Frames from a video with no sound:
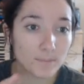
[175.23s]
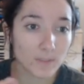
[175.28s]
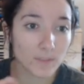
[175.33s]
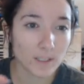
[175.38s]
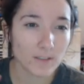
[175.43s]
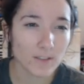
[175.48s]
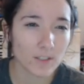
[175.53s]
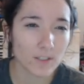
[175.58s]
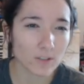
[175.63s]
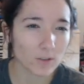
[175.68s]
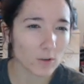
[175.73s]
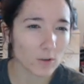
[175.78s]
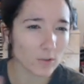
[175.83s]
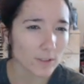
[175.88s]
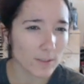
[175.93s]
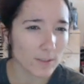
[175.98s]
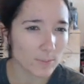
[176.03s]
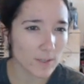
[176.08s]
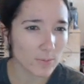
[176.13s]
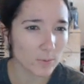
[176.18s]

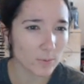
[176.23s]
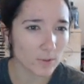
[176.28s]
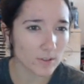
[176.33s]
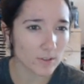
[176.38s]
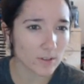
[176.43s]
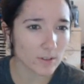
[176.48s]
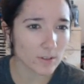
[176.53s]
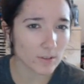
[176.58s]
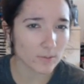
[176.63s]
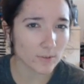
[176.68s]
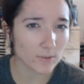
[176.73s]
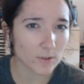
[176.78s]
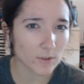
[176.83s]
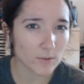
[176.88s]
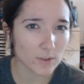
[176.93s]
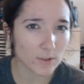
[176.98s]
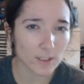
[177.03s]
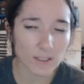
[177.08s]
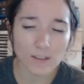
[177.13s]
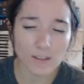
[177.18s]
Slowly people started
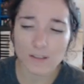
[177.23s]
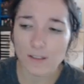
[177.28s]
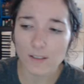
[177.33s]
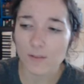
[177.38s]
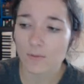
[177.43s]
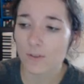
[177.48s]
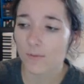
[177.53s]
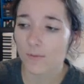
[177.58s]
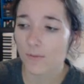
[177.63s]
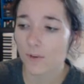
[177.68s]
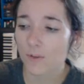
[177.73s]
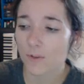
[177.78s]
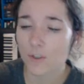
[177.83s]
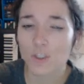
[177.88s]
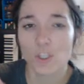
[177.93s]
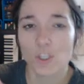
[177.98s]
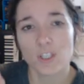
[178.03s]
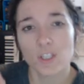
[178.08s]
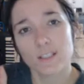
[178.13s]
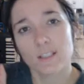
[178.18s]
filtering in. There was first
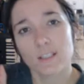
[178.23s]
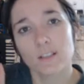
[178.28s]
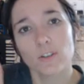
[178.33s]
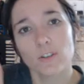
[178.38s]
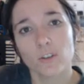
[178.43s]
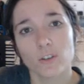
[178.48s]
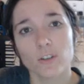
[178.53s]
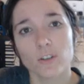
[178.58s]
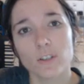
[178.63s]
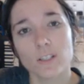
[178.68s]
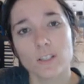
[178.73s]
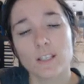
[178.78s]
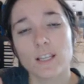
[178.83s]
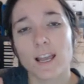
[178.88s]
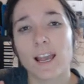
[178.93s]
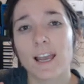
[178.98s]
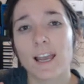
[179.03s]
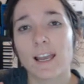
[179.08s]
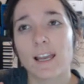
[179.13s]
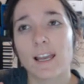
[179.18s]
just the nurse
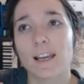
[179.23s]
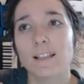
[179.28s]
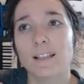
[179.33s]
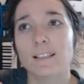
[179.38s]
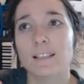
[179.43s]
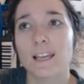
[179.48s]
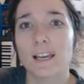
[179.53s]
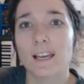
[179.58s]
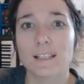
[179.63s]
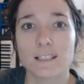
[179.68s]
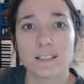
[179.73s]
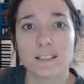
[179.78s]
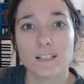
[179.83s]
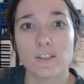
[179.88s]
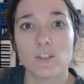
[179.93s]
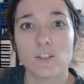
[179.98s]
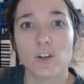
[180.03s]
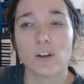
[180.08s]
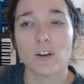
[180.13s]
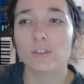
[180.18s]
and the
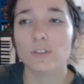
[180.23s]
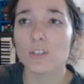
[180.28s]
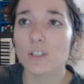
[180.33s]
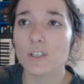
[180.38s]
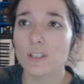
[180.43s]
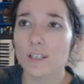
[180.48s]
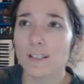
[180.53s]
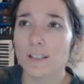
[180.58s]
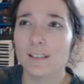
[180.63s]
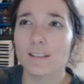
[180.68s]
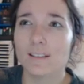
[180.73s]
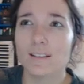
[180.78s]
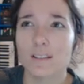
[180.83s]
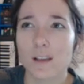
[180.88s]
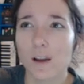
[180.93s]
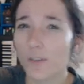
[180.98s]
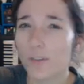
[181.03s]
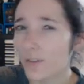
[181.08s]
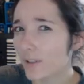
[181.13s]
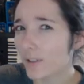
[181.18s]
anesthesiologist, and then this
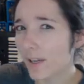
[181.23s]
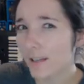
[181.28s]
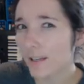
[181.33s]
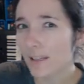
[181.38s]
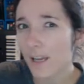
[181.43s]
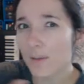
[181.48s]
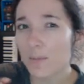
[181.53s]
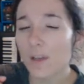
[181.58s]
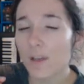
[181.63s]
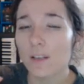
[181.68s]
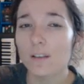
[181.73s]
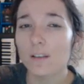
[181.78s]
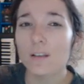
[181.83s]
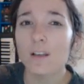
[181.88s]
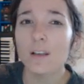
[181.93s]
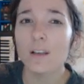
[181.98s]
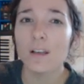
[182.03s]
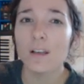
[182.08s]
other guy came in,